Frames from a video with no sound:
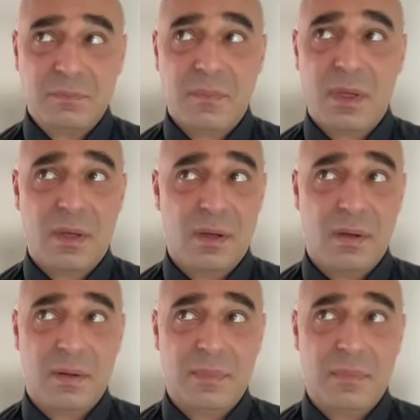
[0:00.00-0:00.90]

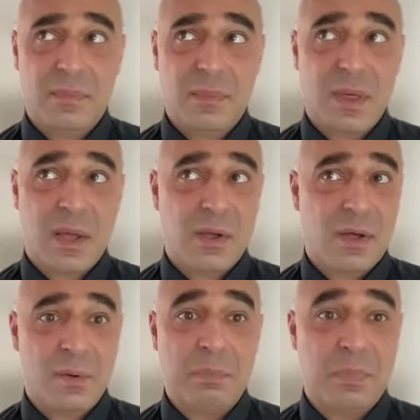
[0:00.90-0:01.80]
I
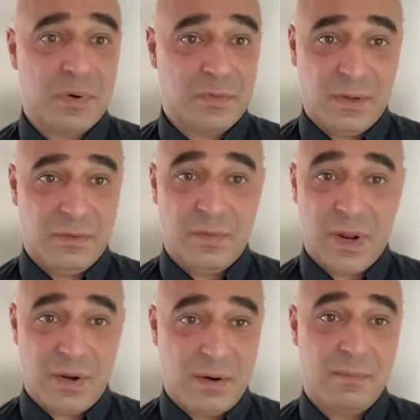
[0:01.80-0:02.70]
got a personal
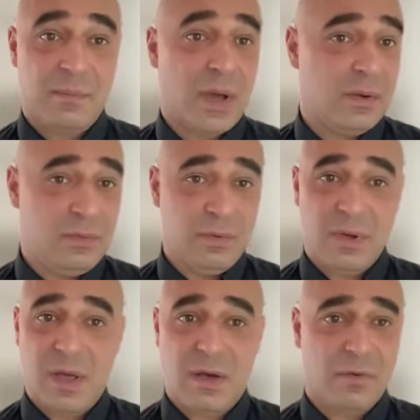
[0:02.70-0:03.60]
trainer. I do
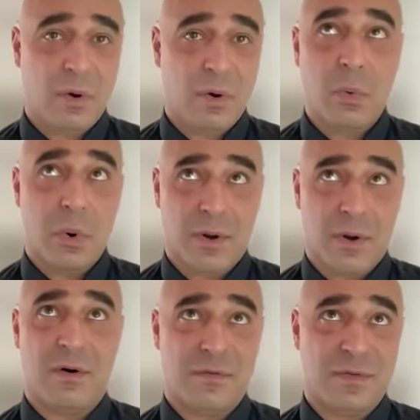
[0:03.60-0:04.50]
have a
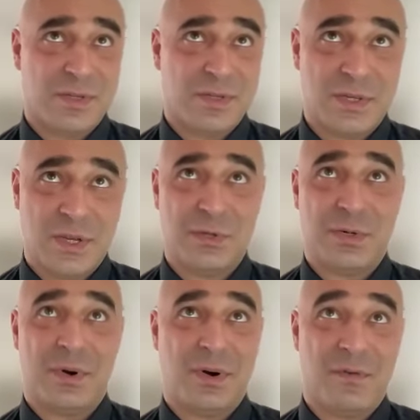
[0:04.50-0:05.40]
quarter of a
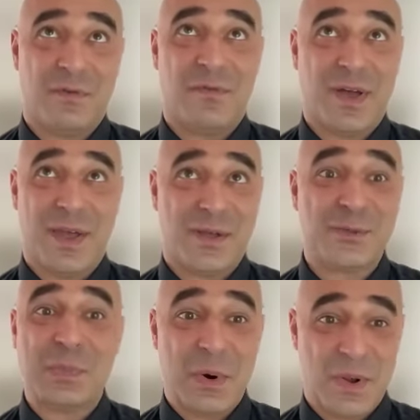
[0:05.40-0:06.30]
century of
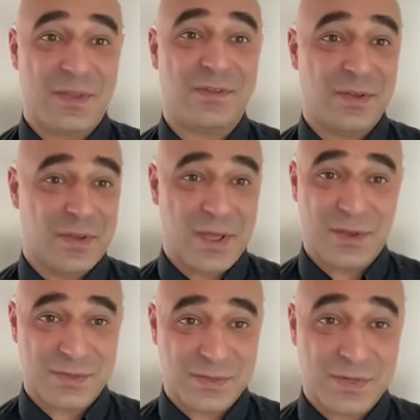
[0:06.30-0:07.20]
experience in
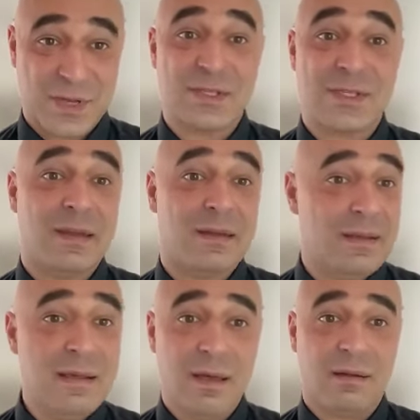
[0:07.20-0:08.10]
exercise, and
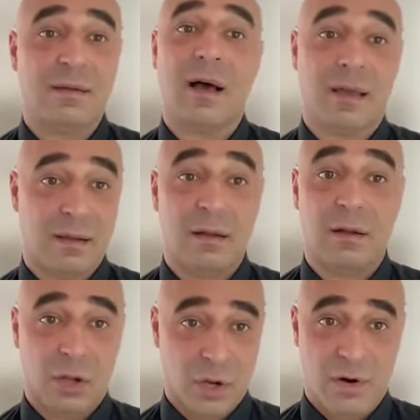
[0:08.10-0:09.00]
yet I can
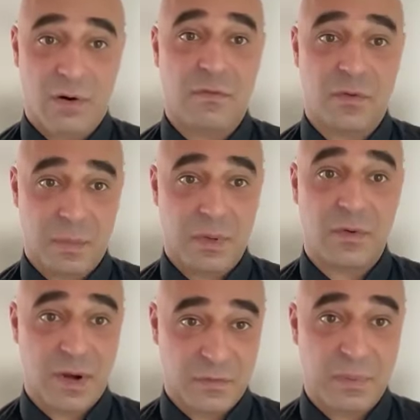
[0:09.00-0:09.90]
learn from a
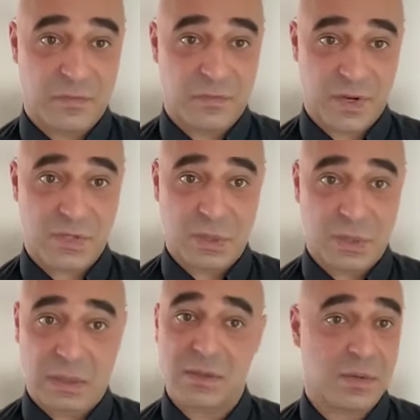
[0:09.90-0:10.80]
trained
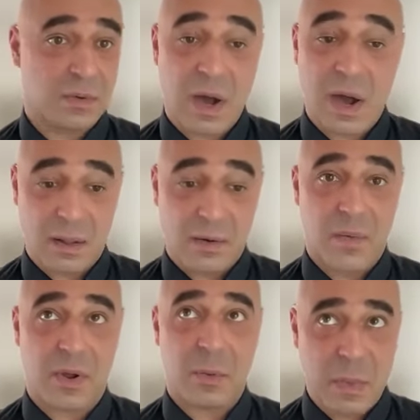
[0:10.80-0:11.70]
professional, so highly
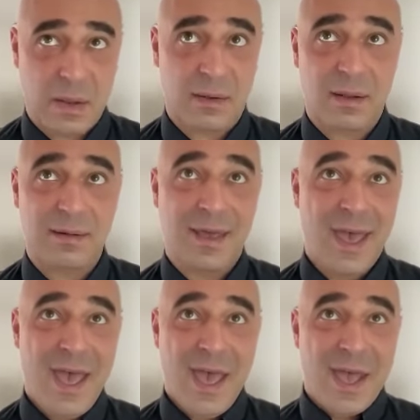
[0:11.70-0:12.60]
recommend it.
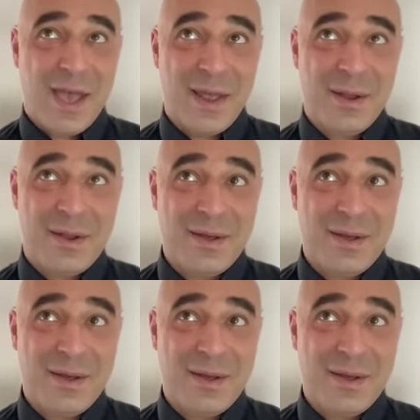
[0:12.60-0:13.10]
And